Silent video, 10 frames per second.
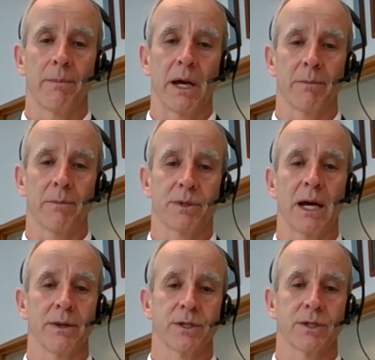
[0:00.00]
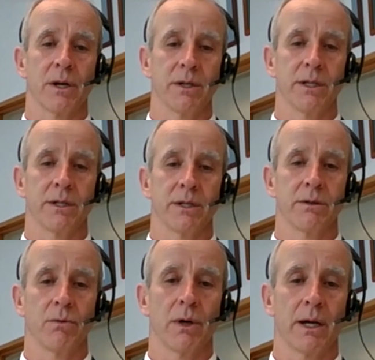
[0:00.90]
perhaps others don't need
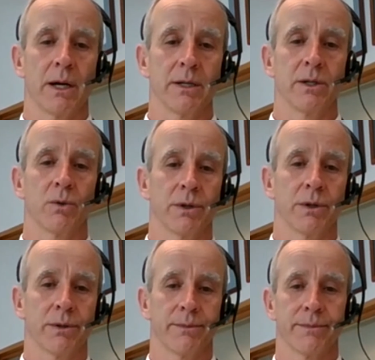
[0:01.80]
to deal with.